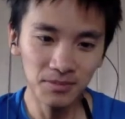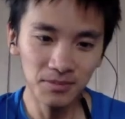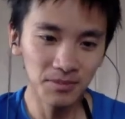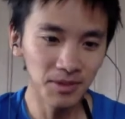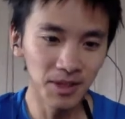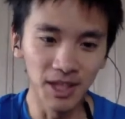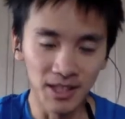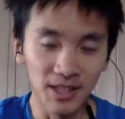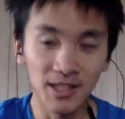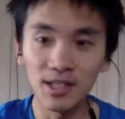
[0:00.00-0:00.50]

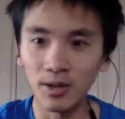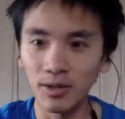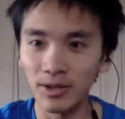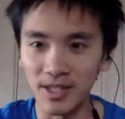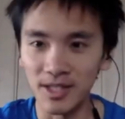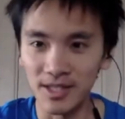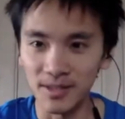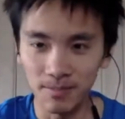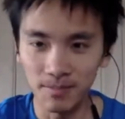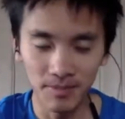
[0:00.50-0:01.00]
yeah, it's not
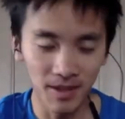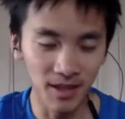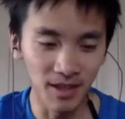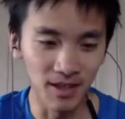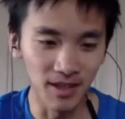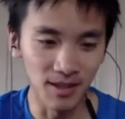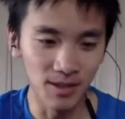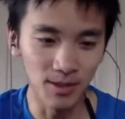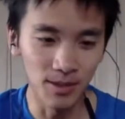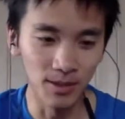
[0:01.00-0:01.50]
easy.
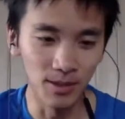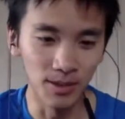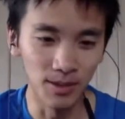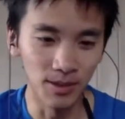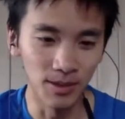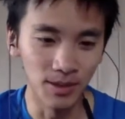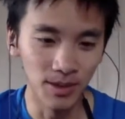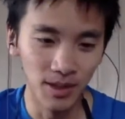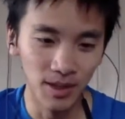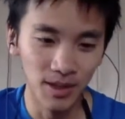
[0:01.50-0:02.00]
And
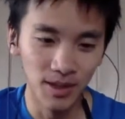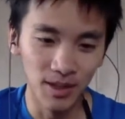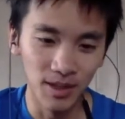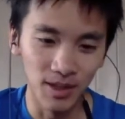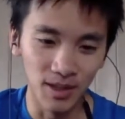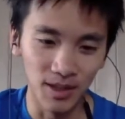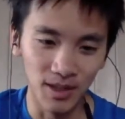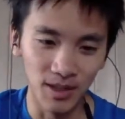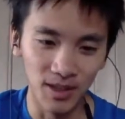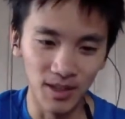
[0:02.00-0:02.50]
so,
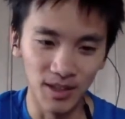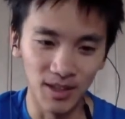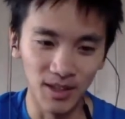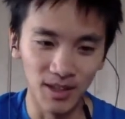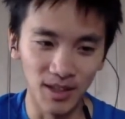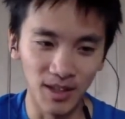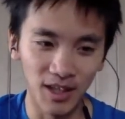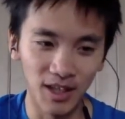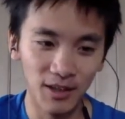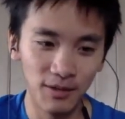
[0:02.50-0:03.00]

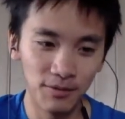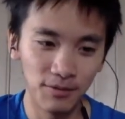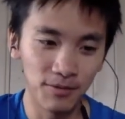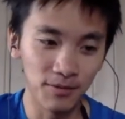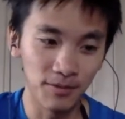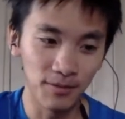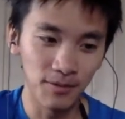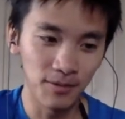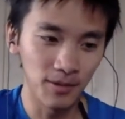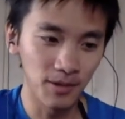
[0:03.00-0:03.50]
uh, if
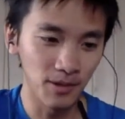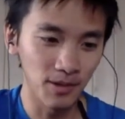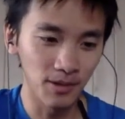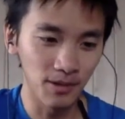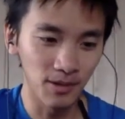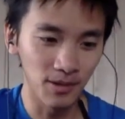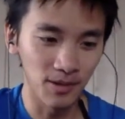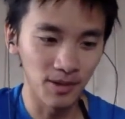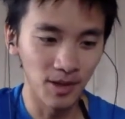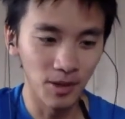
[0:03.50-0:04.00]

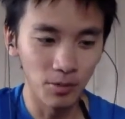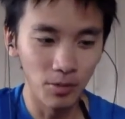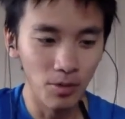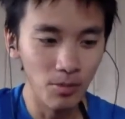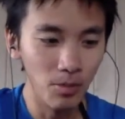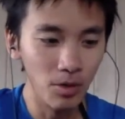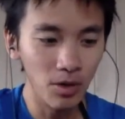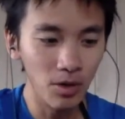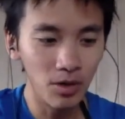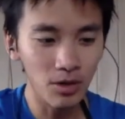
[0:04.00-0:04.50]
there were
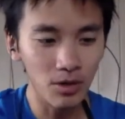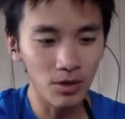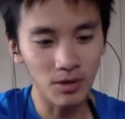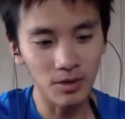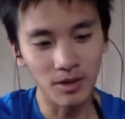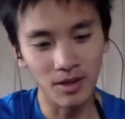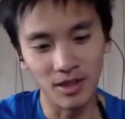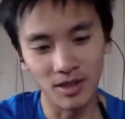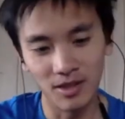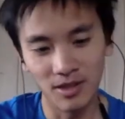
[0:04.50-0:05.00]
more
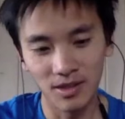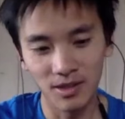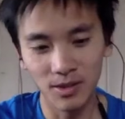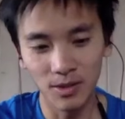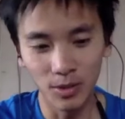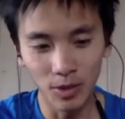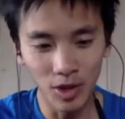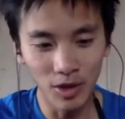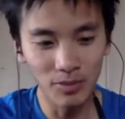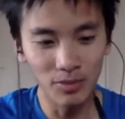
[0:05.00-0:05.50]
like
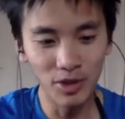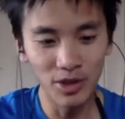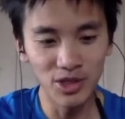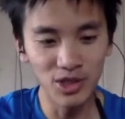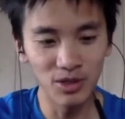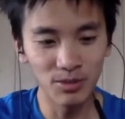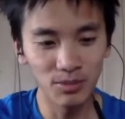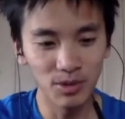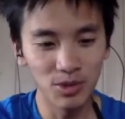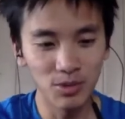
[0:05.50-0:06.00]

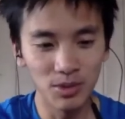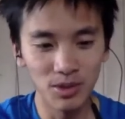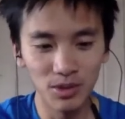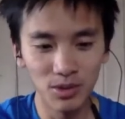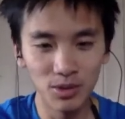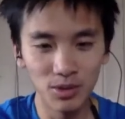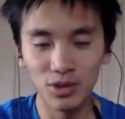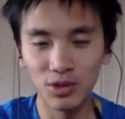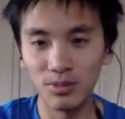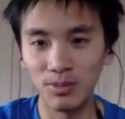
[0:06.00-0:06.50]
collaboration between
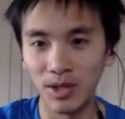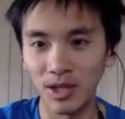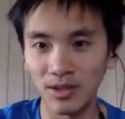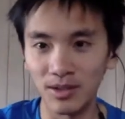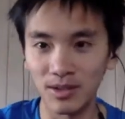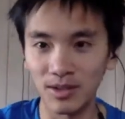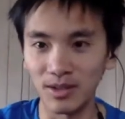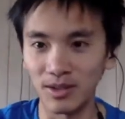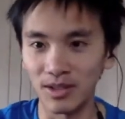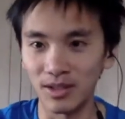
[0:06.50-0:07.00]
YouTube
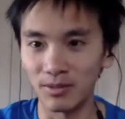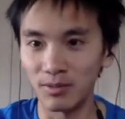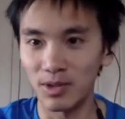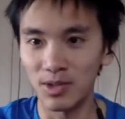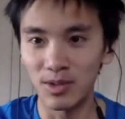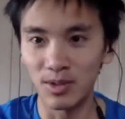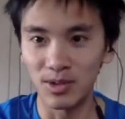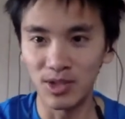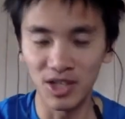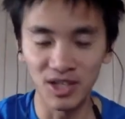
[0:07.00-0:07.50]
and uh, and
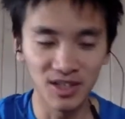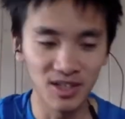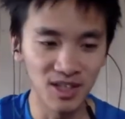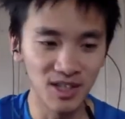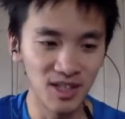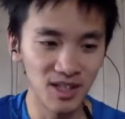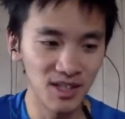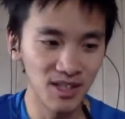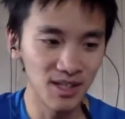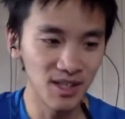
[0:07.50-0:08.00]
research
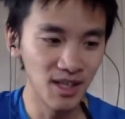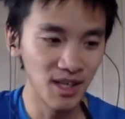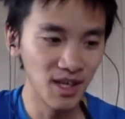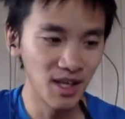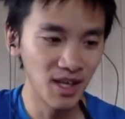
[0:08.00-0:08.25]
entities,